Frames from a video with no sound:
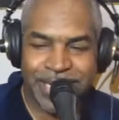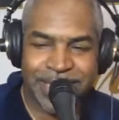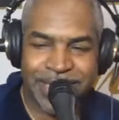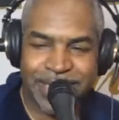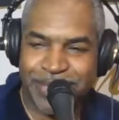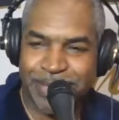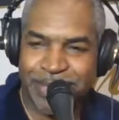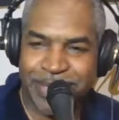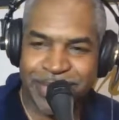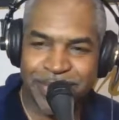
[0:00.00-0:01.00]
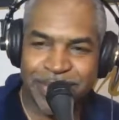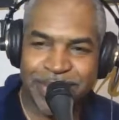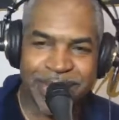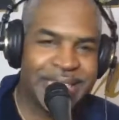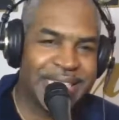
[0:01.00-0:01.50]
because I want to put you to
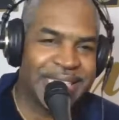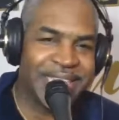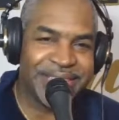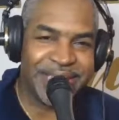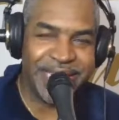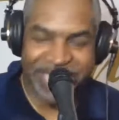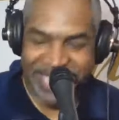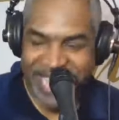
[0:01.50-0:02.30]
work. All right?